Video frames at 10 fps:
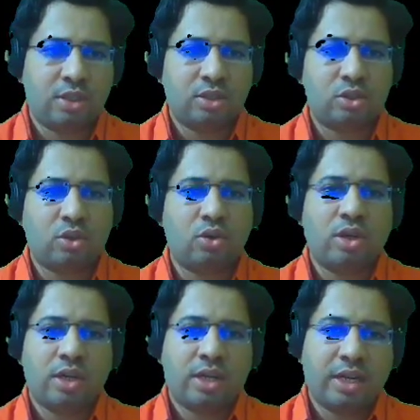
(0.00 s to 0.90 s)
So
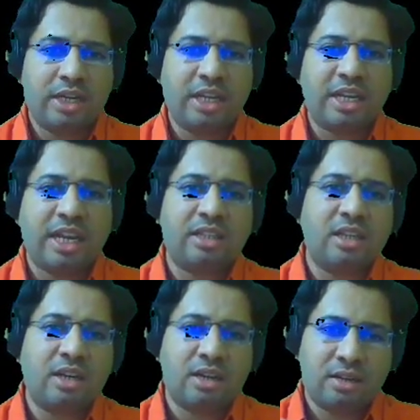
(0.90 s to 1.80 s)
indicate
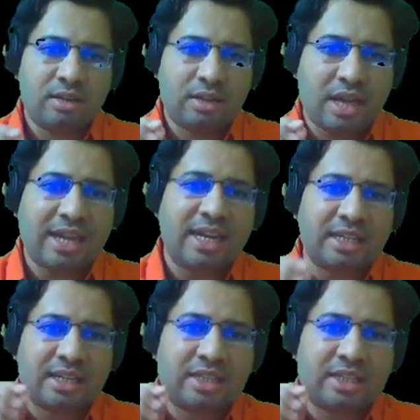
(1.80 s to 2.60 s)
the direct